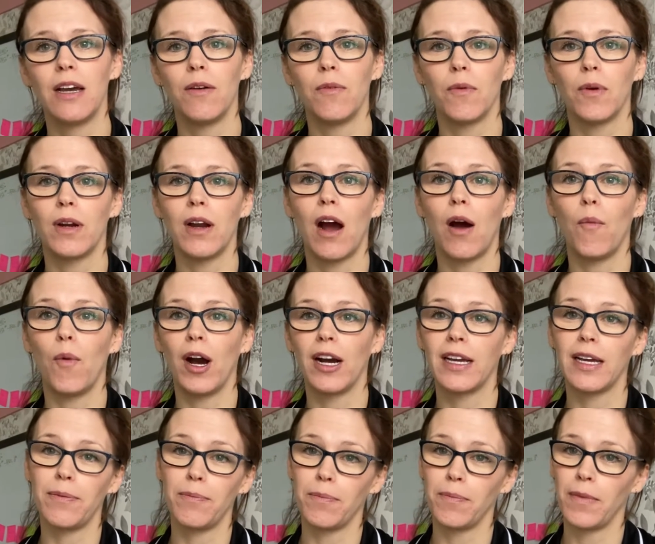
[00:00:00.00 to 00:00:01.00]
we're not
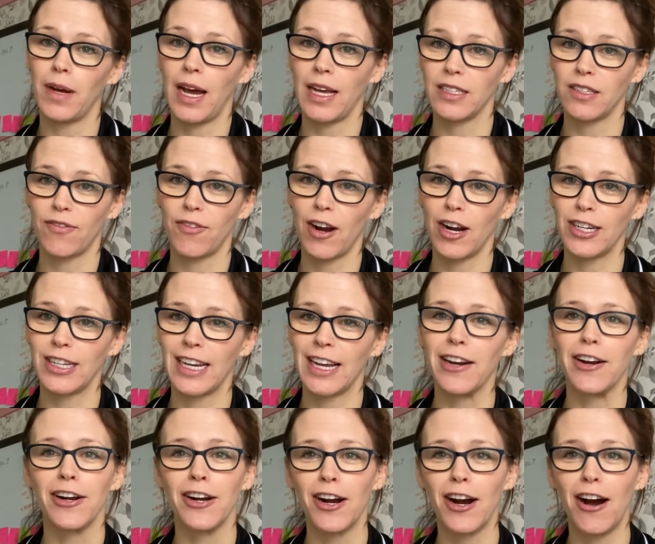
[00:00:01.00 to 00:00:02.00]
walking as far to get
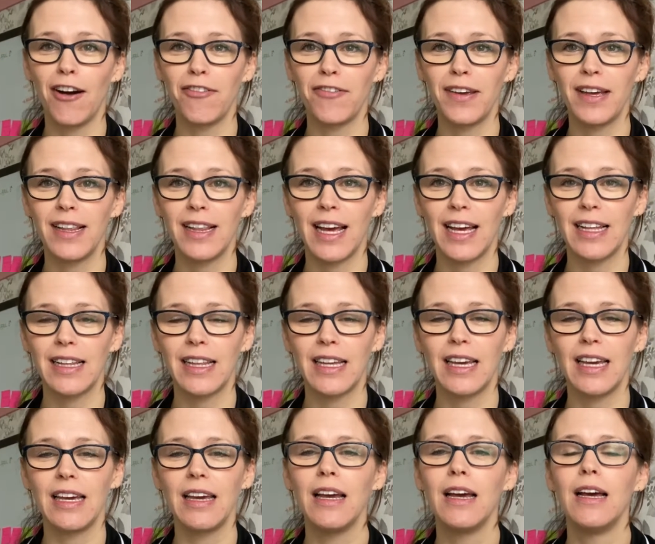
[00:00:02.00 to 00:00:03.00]
our coffee
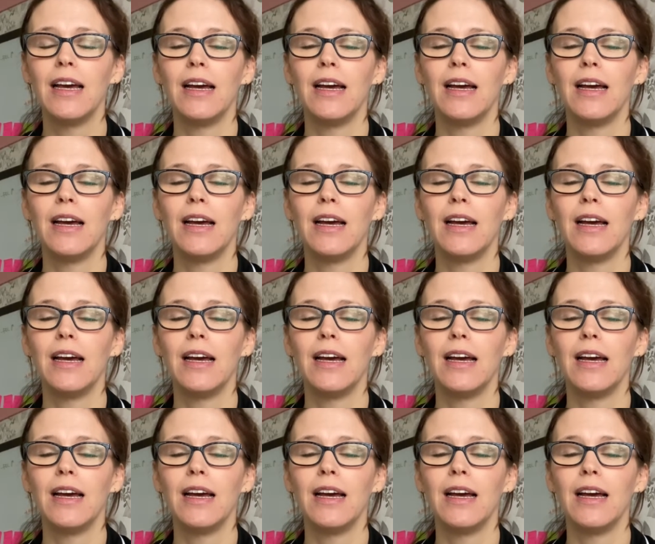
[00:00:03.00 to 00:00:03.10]
likely,